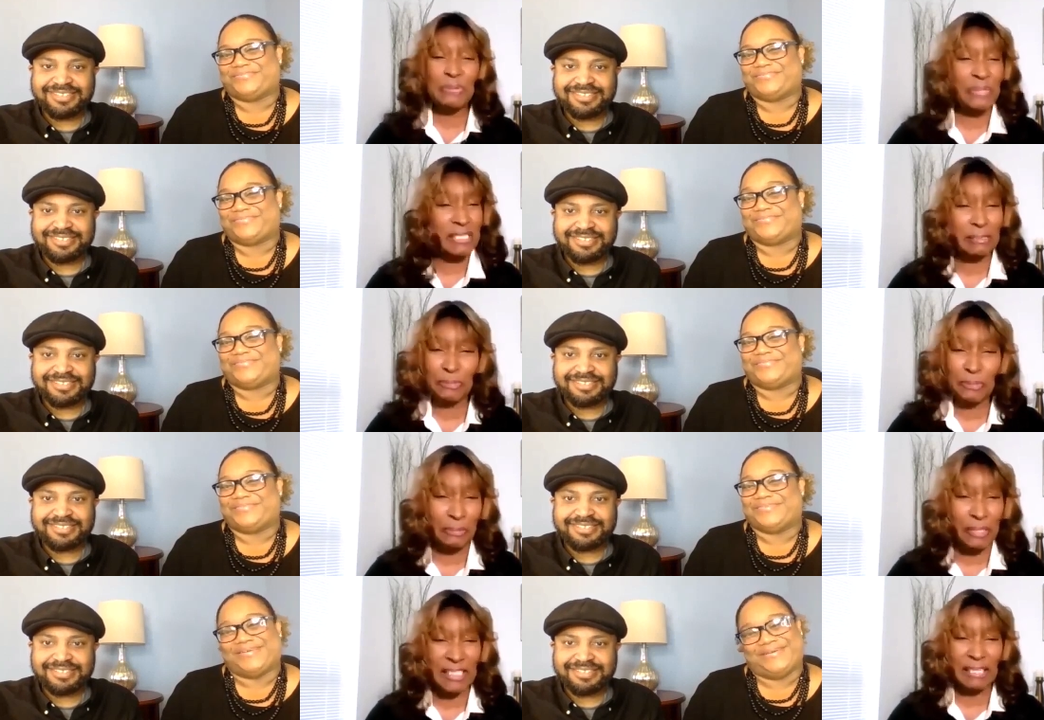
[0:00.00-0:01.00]
Speaker 1: Lucas
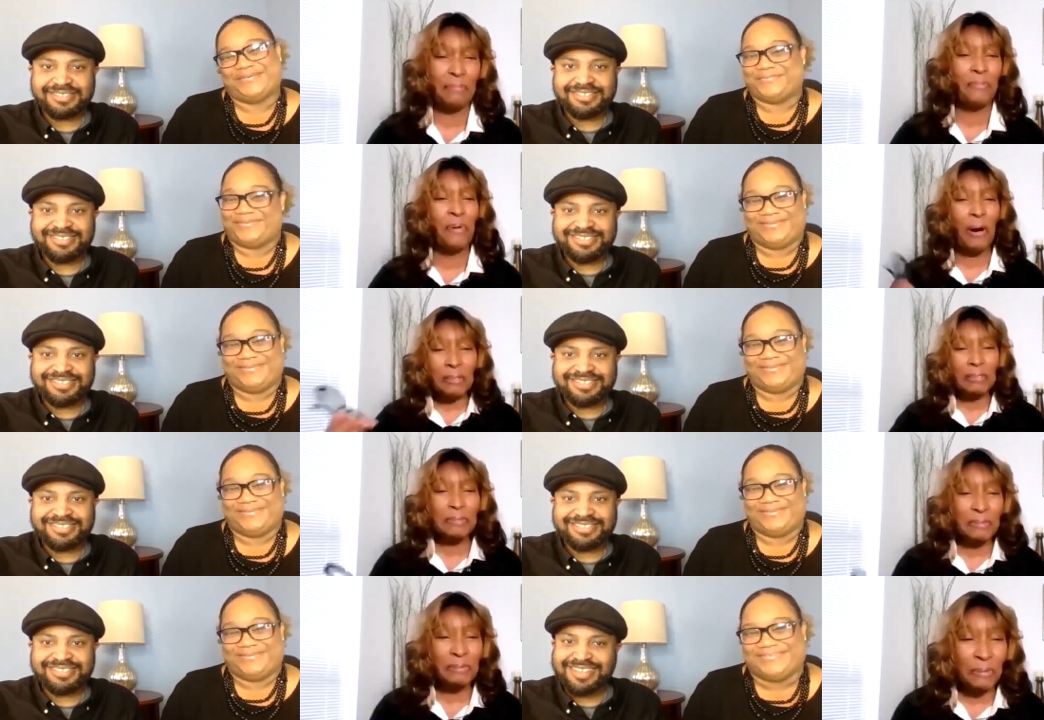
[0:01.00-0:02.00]
Brewington.
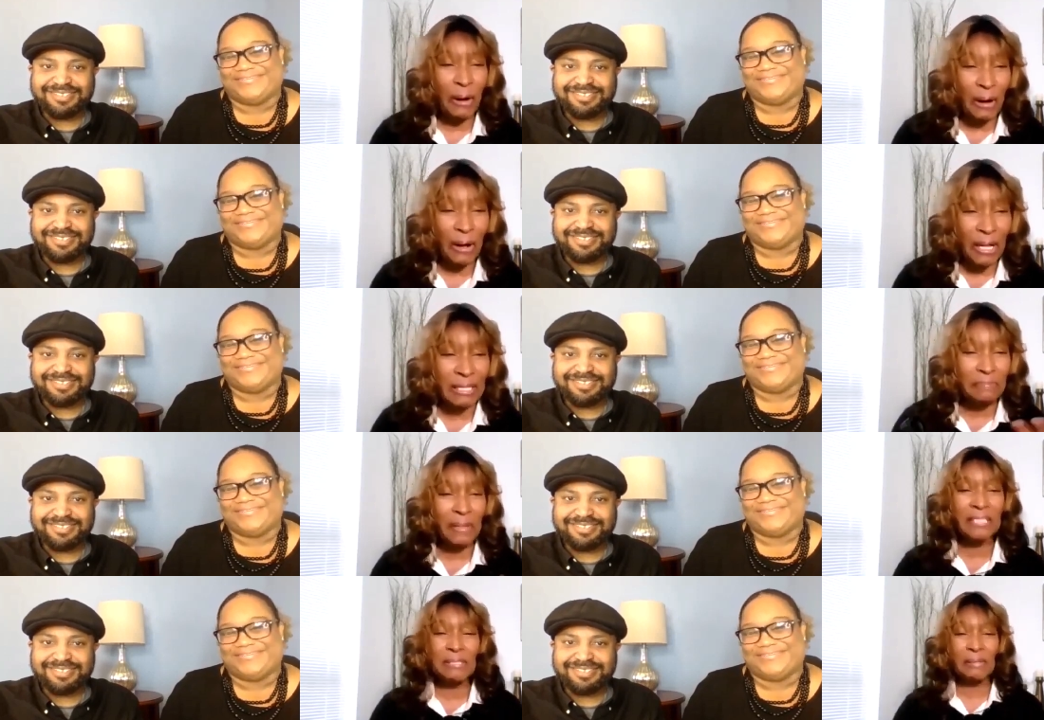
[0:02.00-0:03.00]
Welcome you
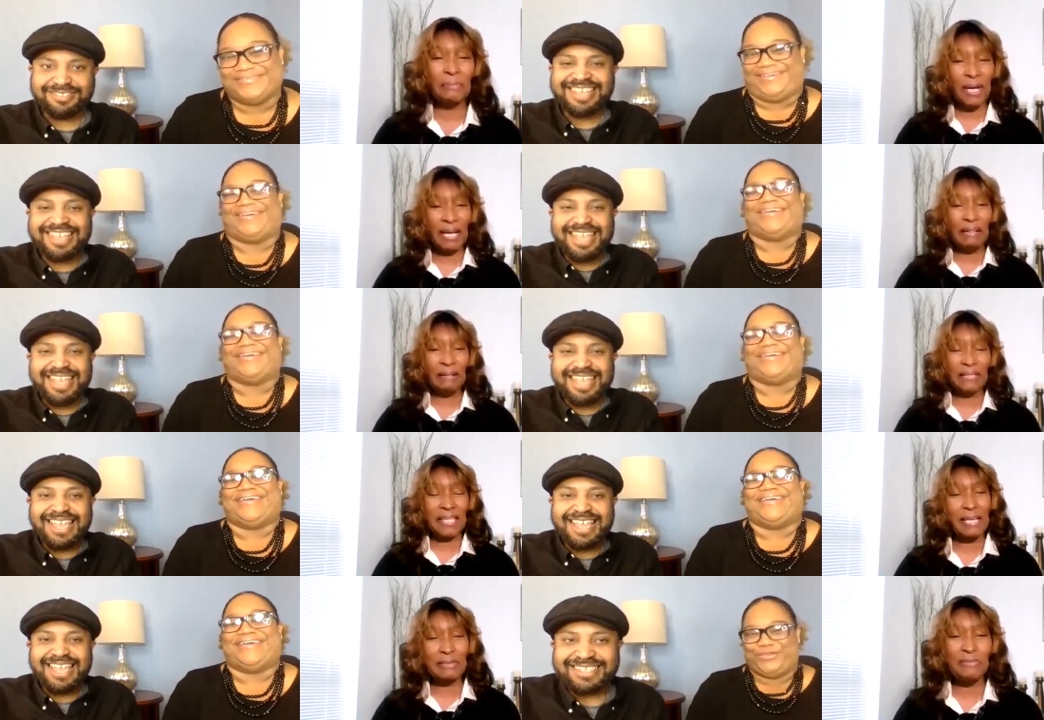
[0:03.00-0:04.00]
all to the
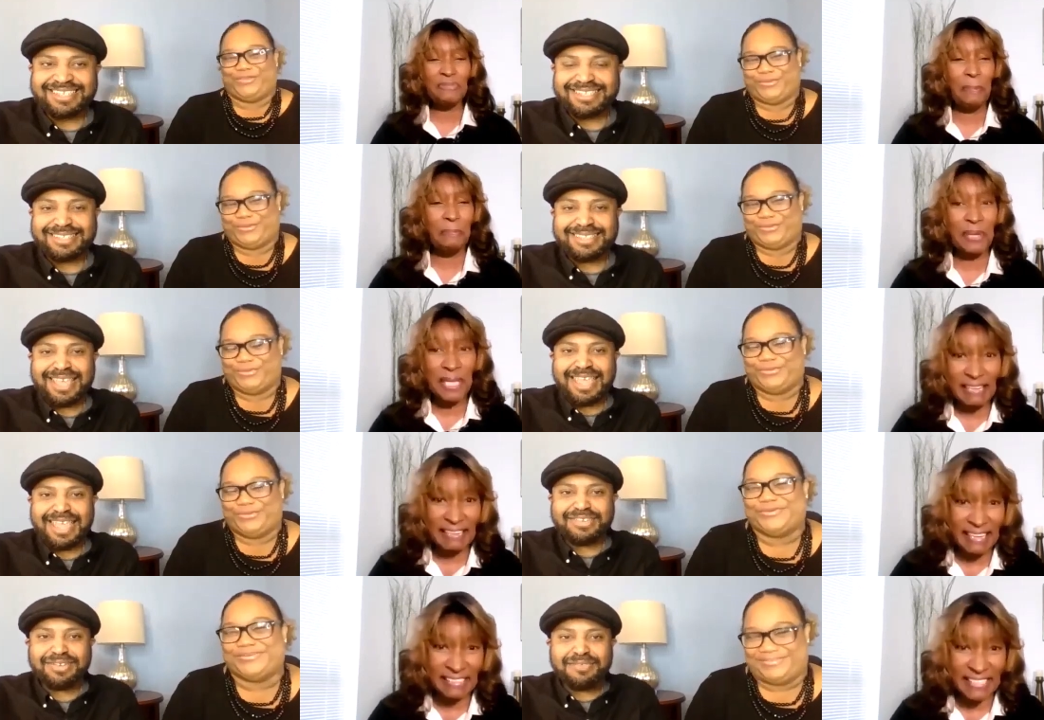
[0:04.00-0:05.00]
well. Thank you for
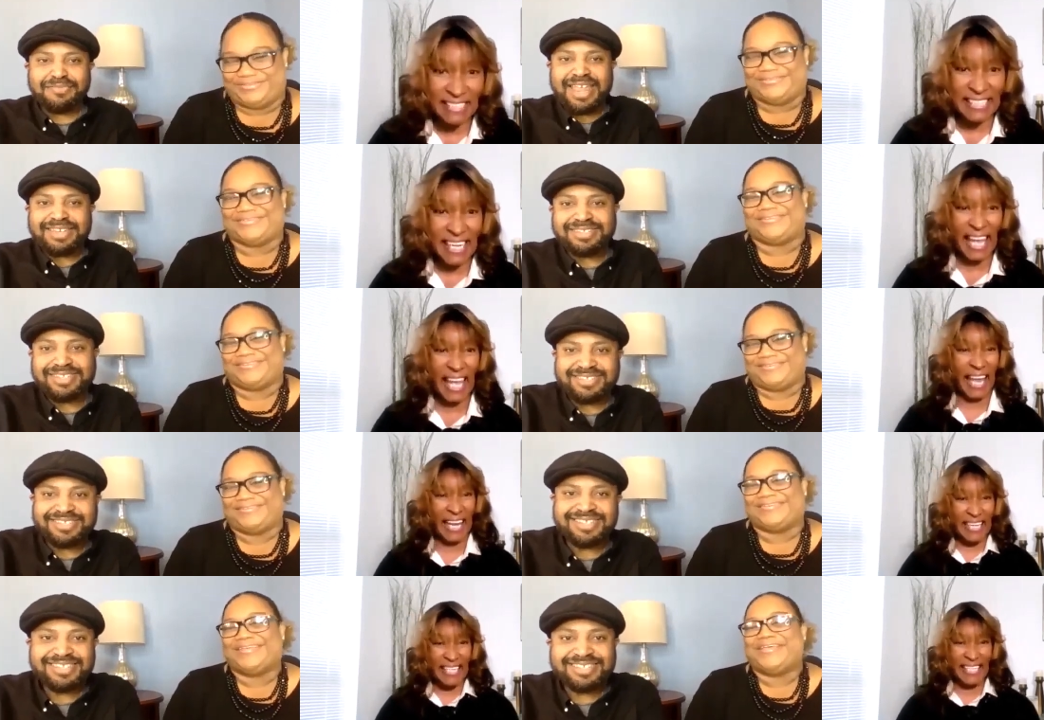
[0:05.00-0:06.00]
being here
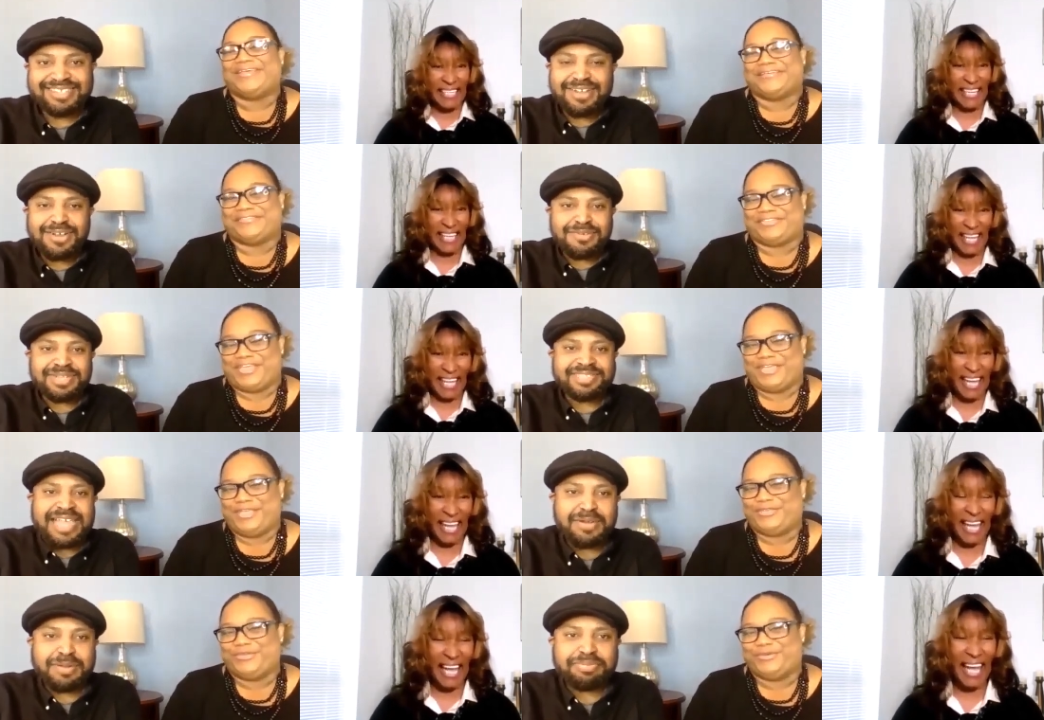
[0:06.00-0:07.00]
Speaker 2: today. Oh, it's Thank
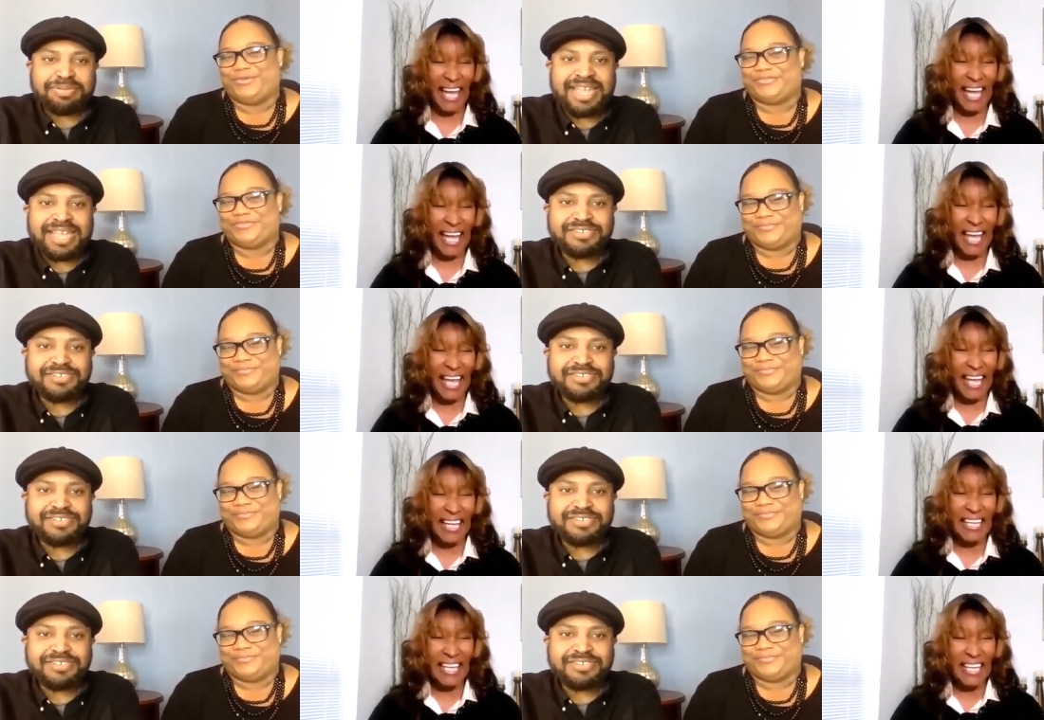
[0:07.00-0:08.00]
our you. pleasure
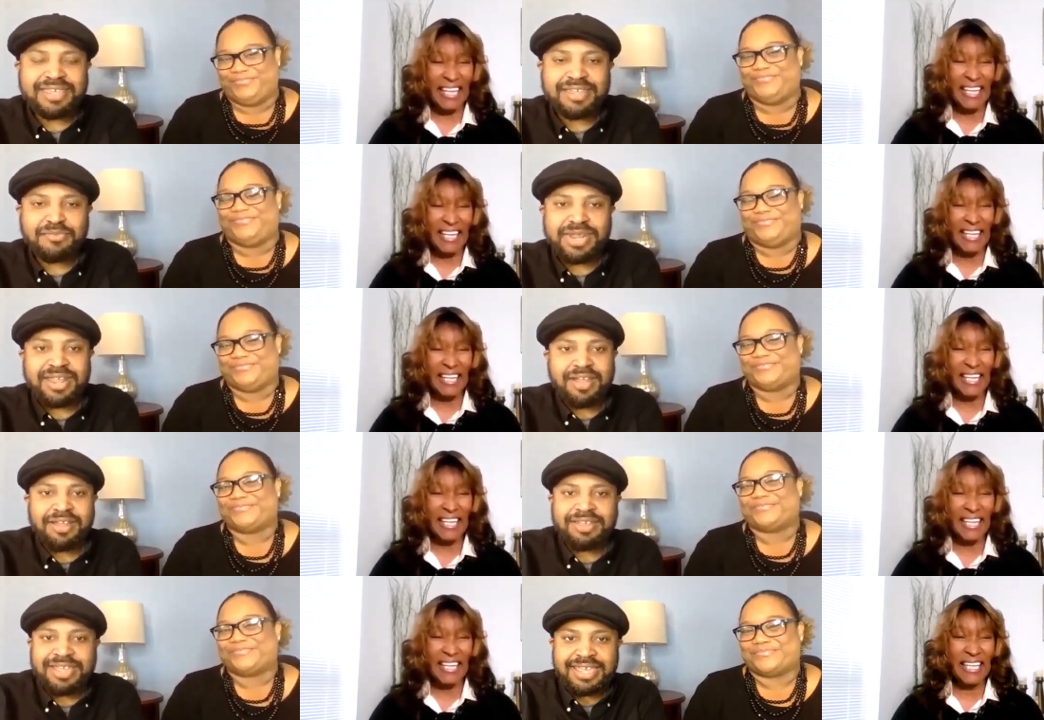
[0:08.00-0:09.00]
to be here. We
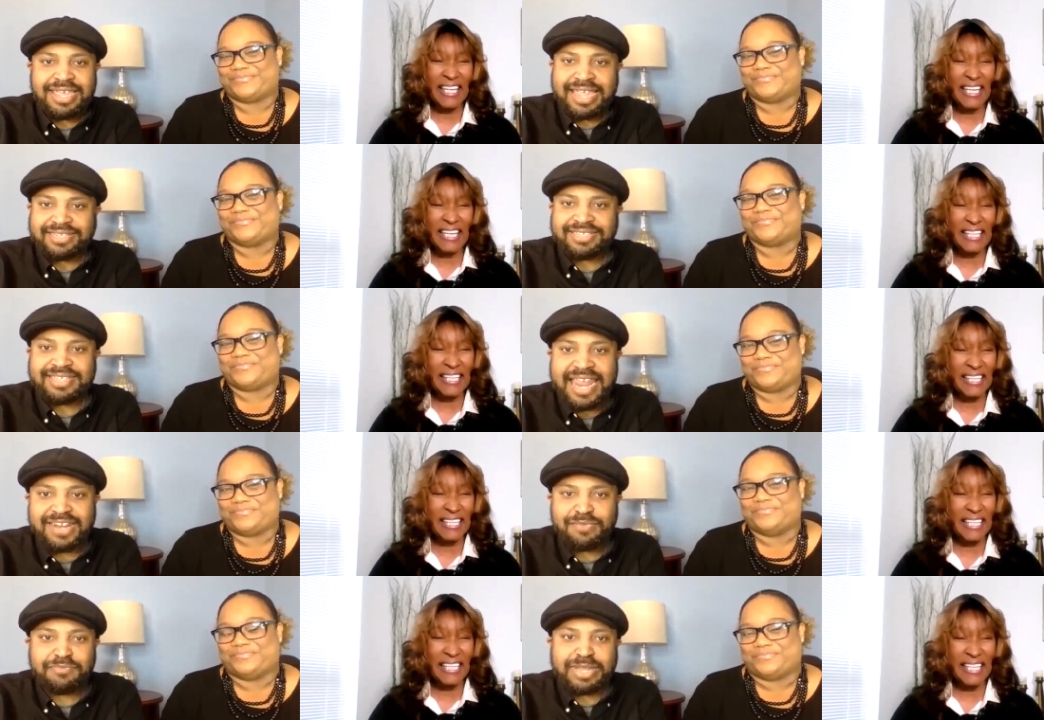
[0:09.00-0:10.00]
are
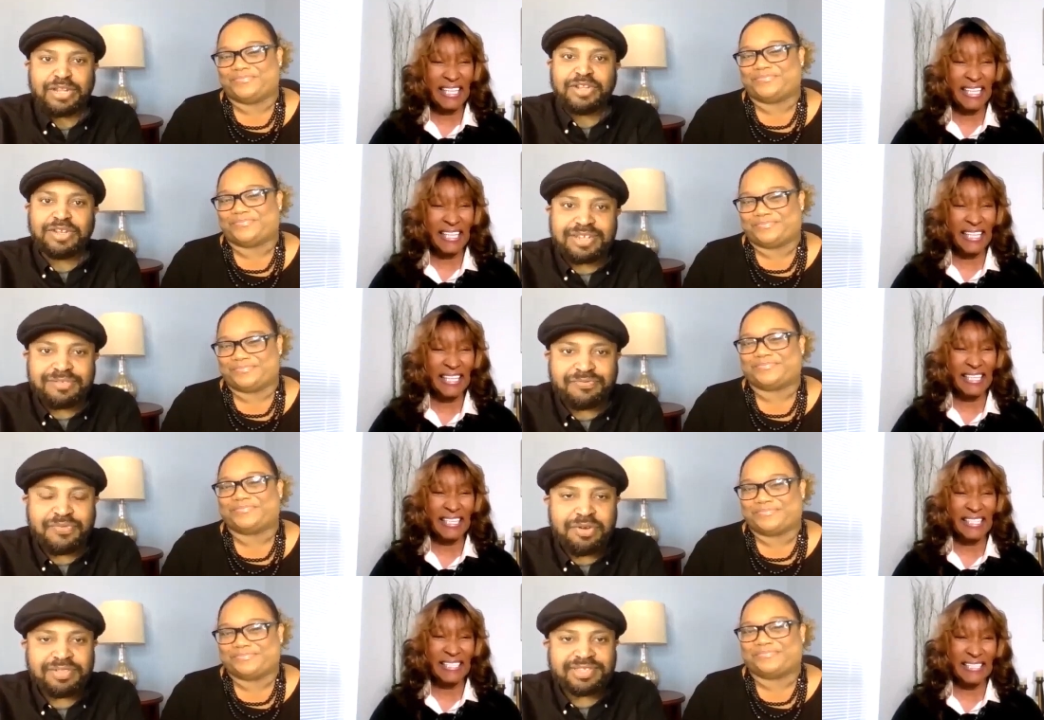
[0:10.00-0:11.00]
excited. We've been looking
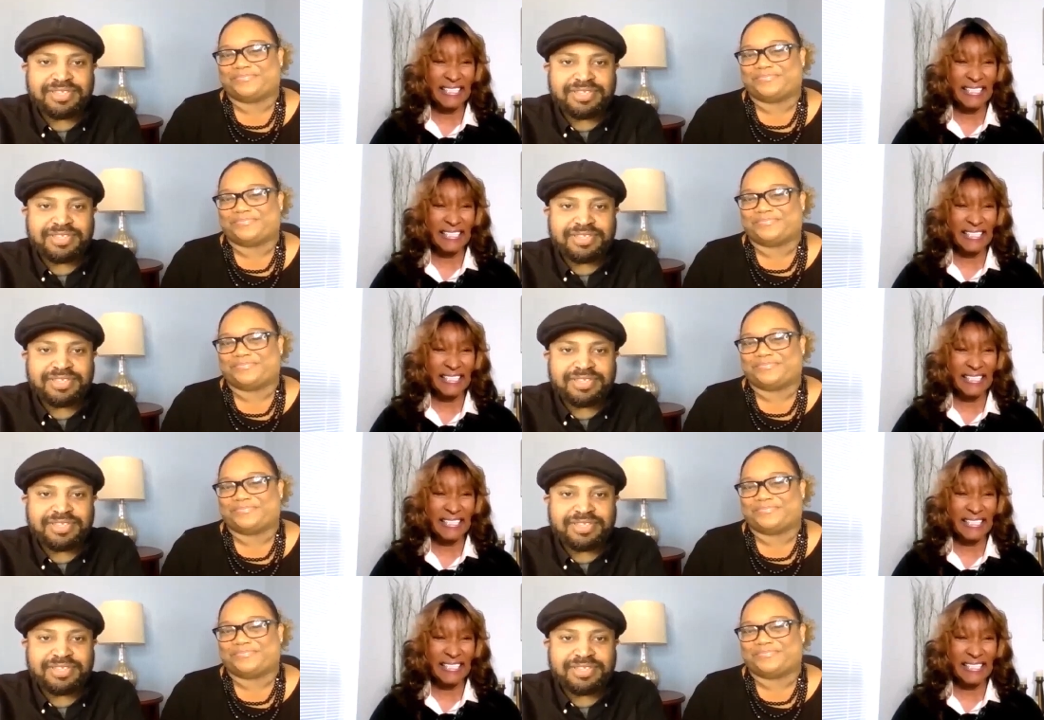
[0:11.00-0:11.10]
for